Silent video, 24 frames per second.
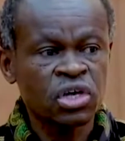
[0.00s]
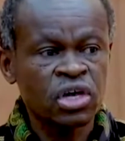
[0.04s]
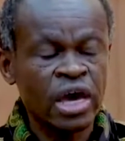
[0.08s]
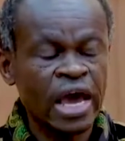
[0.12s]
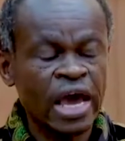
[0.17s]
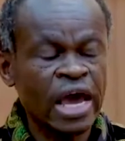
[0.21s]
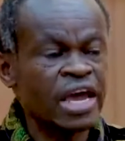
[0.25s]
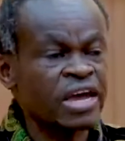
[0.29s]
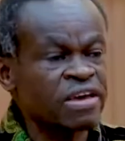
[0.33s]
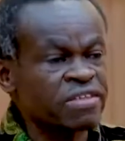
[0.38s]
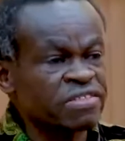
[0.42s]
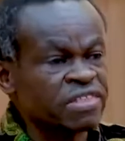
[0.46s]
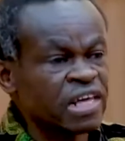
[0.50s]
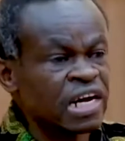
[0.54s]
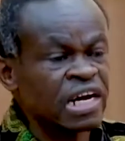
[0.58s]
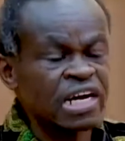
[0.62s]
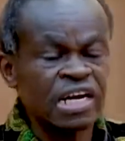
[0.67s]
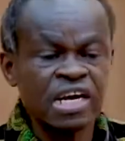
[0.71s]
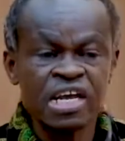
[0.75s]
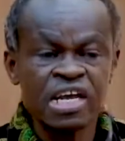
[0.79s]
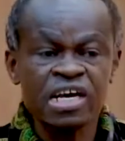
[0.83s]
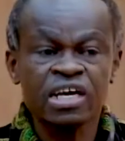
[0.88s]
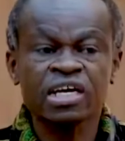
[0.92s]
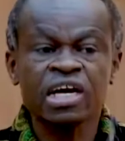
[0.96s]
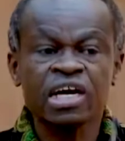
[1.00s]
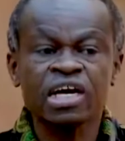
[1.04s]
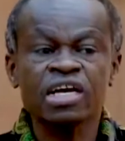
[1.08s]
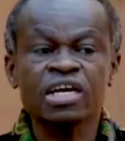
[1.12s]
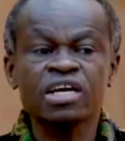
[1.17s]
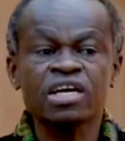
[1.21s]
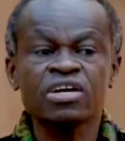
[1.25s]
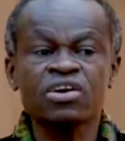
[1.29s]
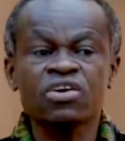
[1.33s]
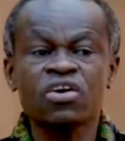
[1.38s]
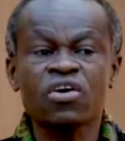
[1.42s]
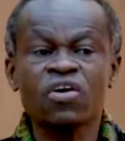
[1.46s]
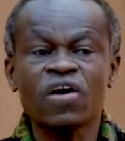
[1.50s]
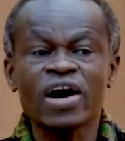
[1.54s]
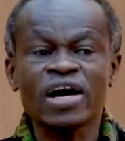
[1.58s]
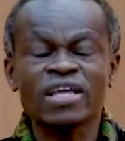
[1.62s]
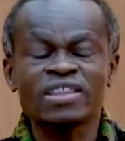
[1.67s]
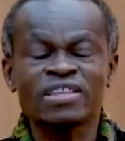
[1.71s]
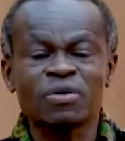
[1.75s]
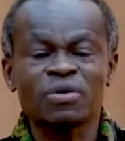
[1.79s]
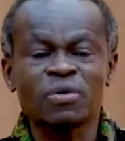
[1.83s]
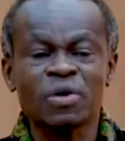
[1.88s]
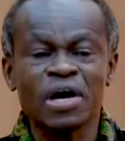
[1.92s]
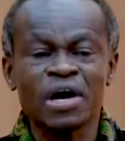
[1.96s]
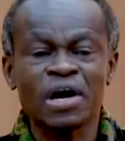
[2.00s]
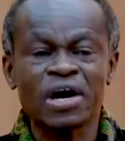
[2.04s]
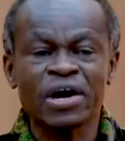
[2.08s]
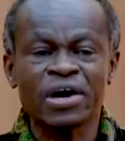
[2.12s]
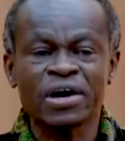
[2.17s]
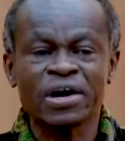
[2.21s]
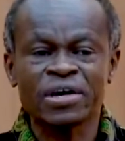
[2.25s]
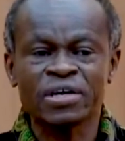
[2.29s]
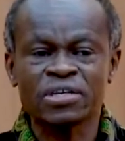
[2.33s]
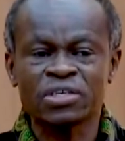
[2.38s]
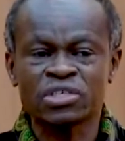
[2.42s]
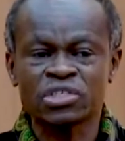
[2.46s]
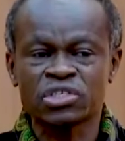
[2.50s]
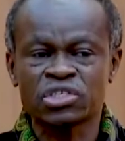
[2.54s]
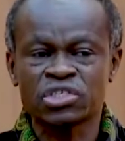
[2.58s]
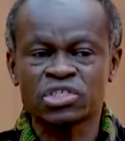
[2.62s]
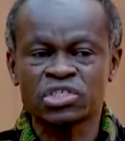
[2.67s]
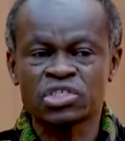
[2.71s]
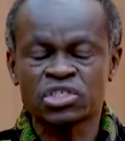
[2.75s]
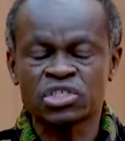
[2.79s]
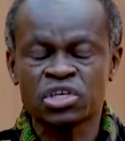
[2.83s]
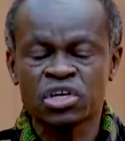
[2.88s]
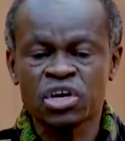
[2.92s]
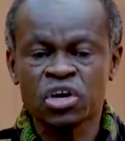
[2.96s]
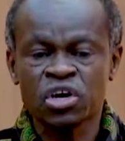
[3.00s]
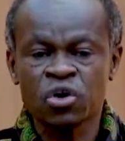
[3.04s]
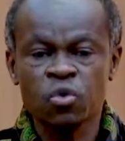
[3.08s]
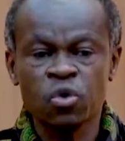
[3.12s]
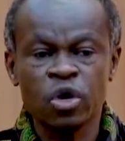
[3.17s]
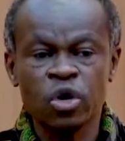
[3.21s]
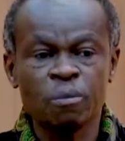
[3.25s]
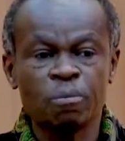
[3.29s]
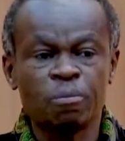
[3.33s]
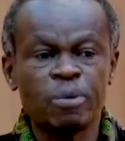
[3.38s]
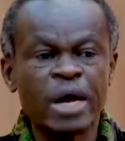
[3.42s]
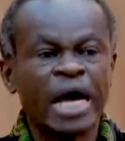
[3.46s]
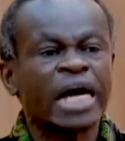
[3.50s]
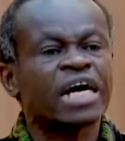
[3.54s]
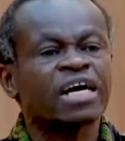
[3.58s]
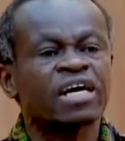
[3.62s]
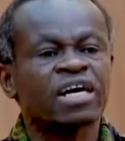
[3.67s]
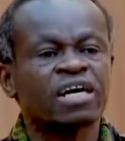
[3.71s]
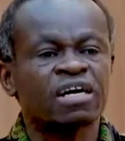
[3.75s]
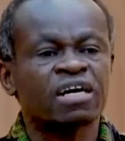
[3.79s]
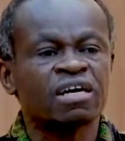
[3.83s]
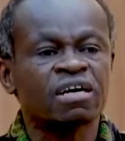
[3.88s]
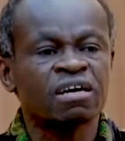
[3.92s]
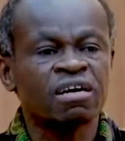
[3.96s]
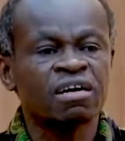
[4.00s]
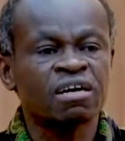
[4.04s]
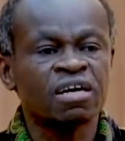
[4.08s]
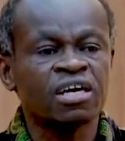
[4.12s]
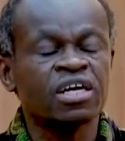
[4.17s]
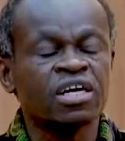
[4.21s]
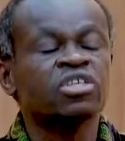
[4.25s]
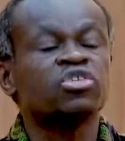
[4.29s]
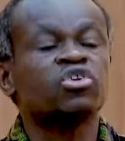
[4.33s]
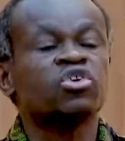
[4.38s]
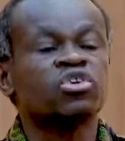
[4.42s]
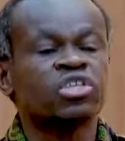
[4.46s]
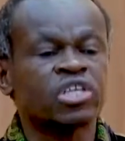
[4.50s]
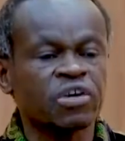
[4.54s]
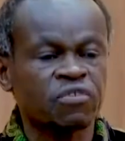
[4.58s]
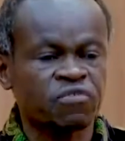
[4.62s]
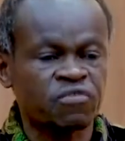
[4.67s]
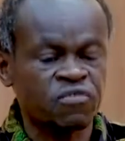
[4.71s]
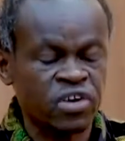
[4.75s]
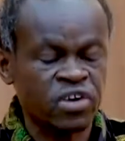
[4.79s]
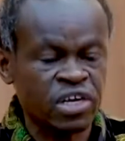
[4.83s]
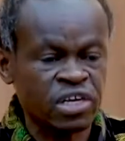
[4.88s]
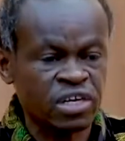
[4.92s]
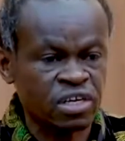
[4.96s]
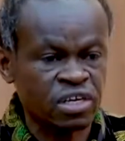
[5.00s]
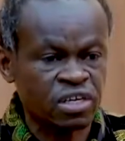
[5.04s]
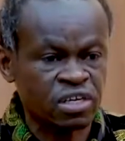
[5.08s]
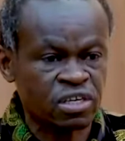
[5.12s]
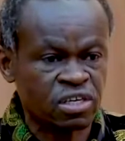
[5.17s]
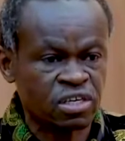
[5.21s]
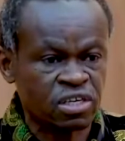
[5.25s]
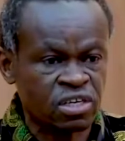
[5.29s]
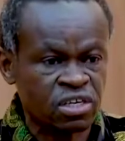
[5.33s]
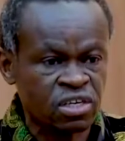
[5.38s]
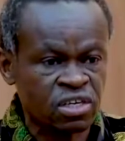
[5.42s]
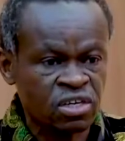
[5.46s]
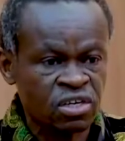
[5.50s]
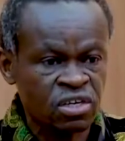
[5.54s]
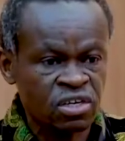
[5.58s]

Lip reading: either legally or otherwise, will break into different